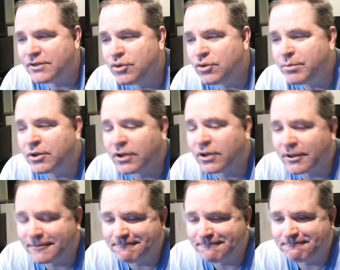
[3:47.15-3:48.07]
Jupiter,
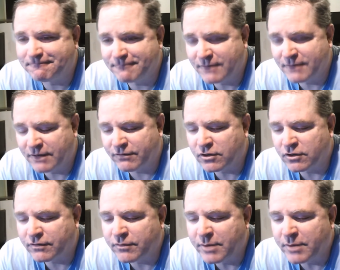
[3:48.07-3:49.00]
if you're
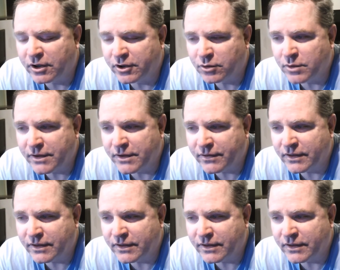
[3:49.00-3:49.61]
familiar with